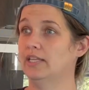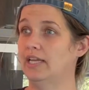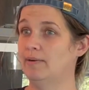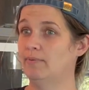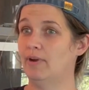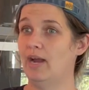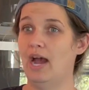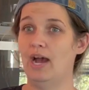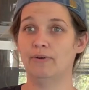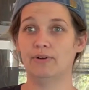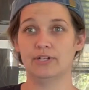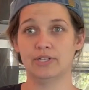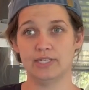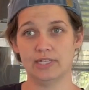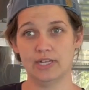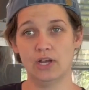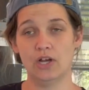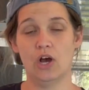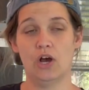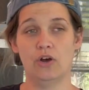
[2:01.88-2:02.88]
labor hours
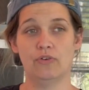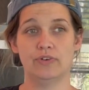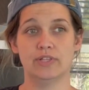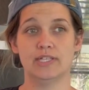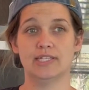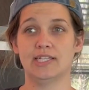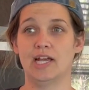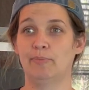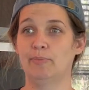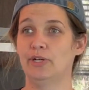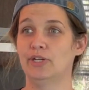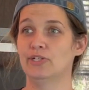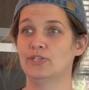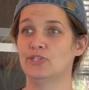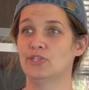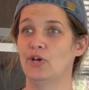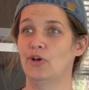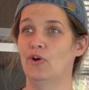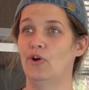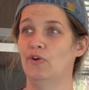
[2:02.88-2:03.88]
over the summer,
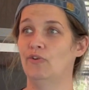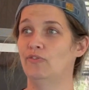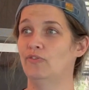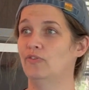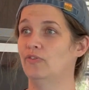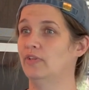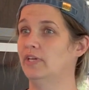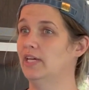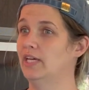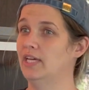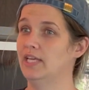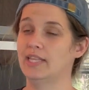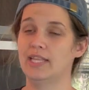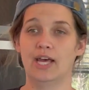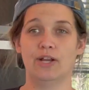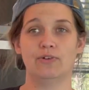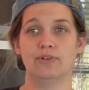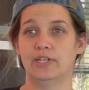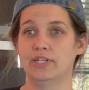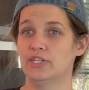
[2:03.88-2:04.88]
so hopefully
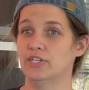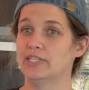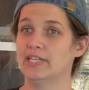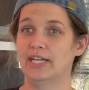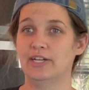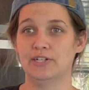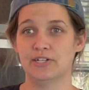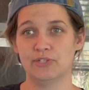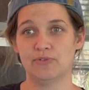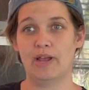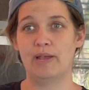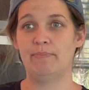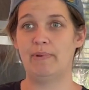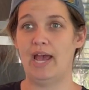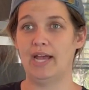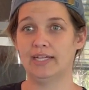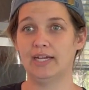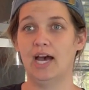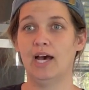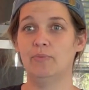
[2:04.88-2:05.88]
that'll just gear us right
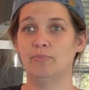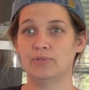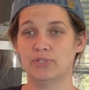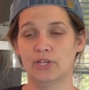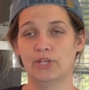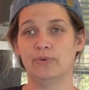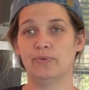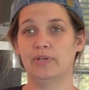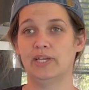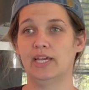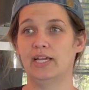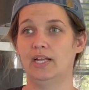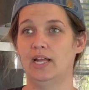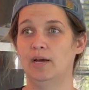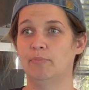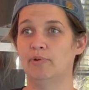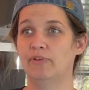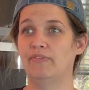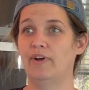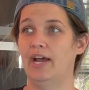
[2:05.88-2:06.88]
back up so that we can
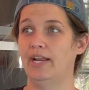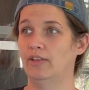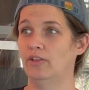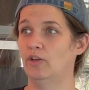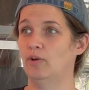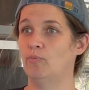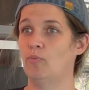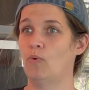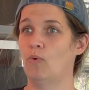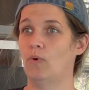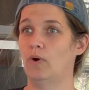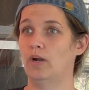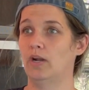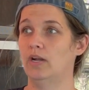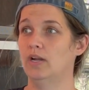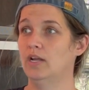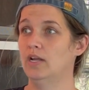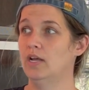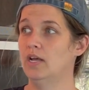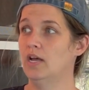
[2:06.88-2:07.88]
uh, provide a little more
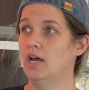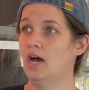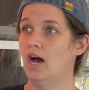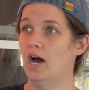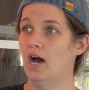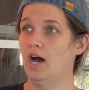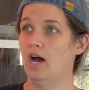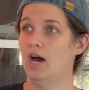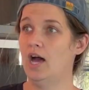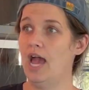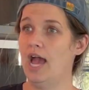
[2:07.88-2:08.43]
uh,